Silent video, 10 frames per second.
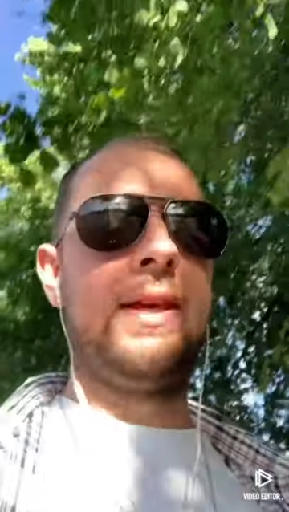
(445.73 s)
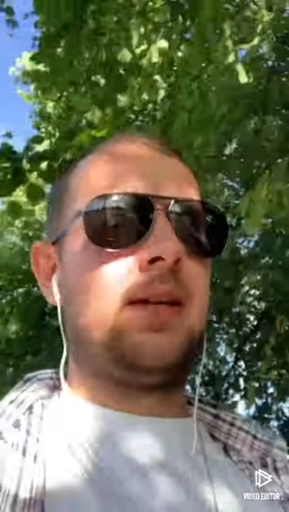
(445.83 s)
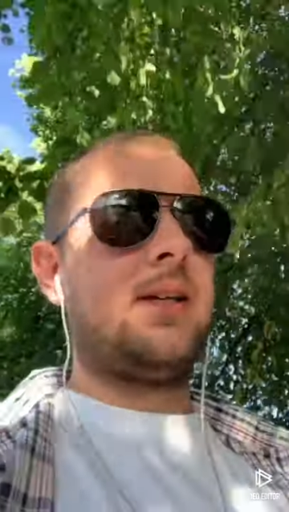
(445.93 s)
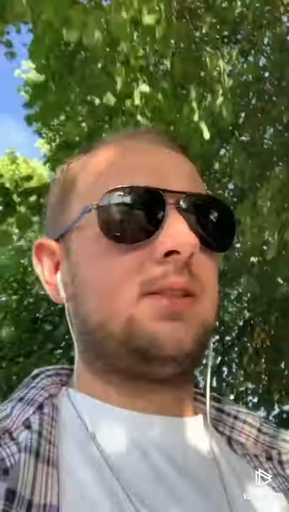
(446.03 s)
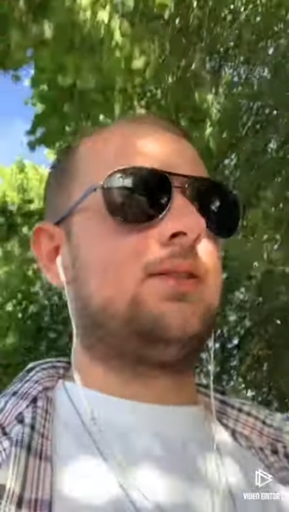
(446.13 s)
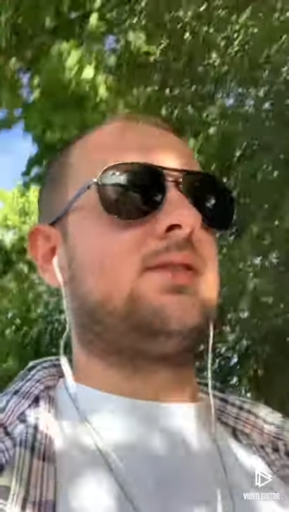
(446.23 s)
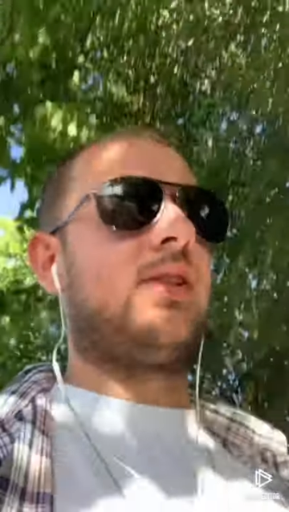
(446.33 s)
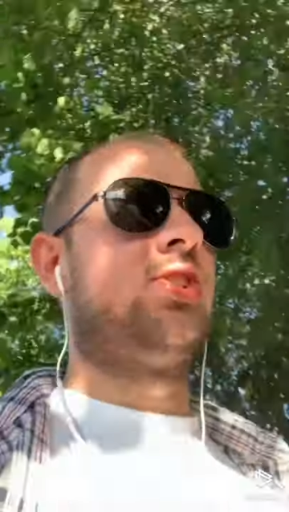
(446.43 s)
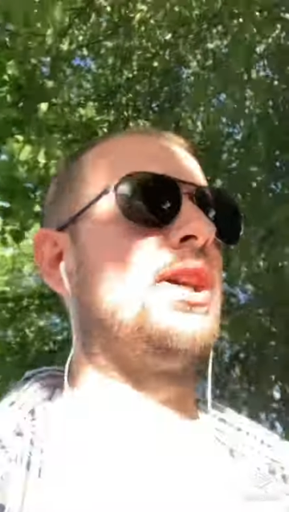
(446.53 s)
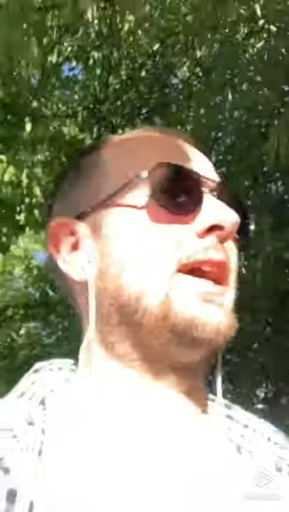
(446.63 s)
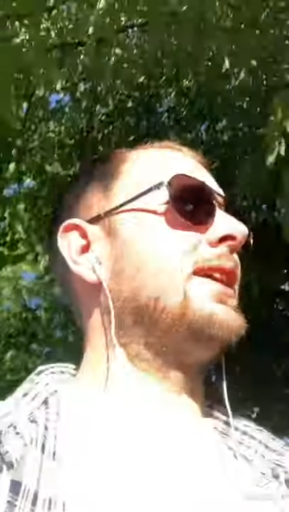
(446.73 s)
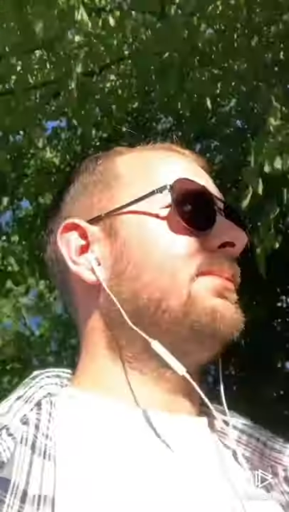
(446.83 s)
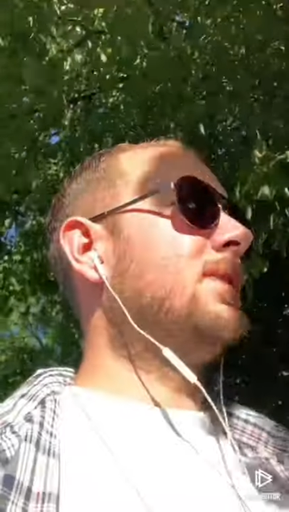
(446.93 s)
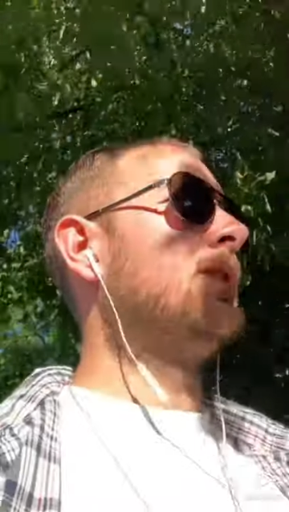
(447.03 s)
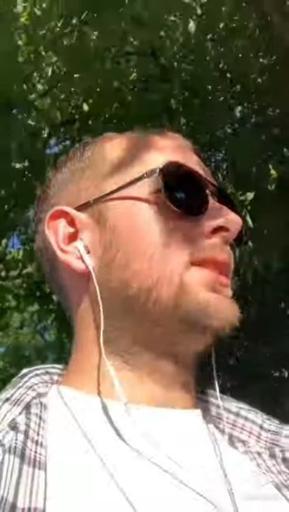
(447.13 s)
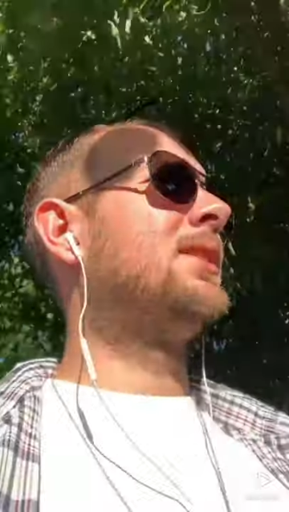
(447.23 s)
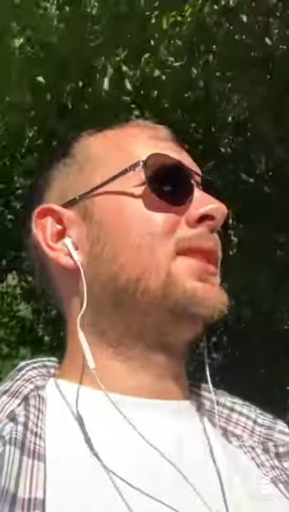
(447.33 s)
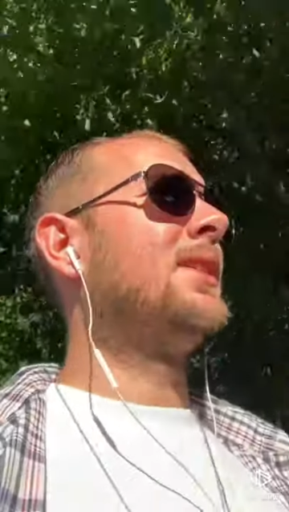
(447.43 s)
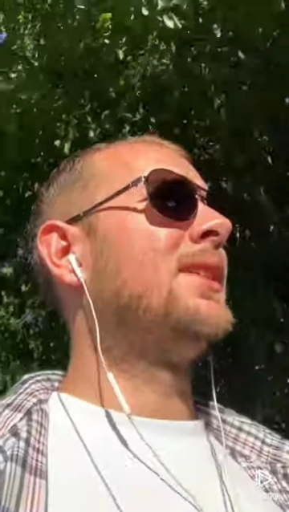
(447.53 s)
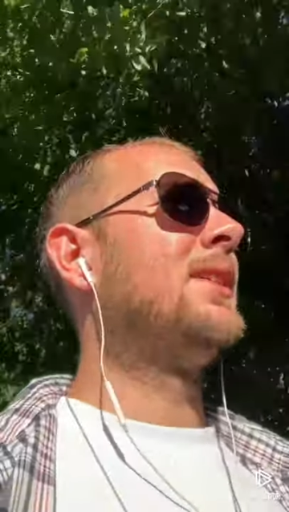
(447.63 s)
It's just a shame
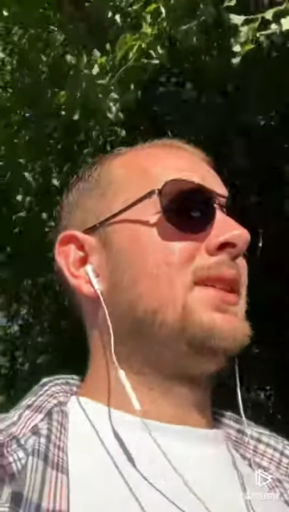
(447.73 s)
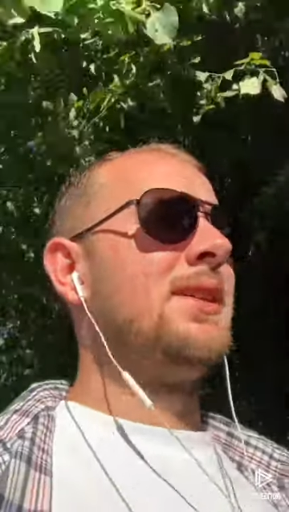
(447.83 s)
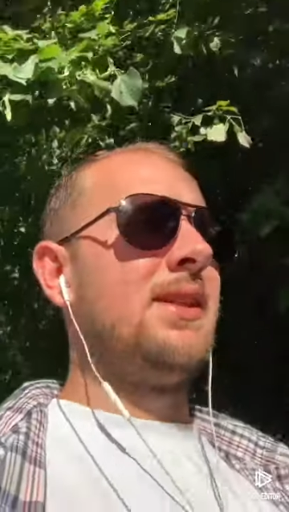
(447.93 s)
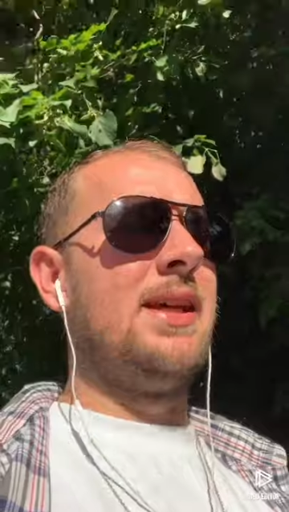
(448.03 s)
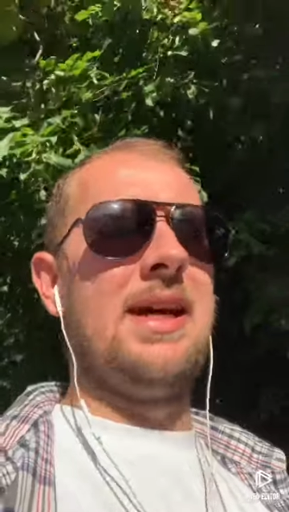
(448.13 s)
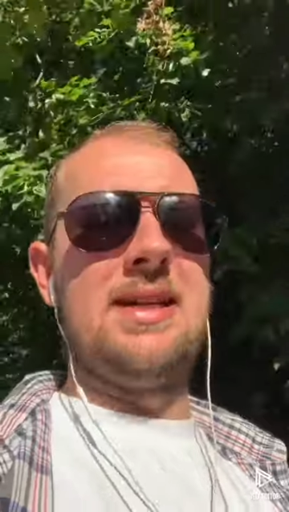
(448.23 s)
that,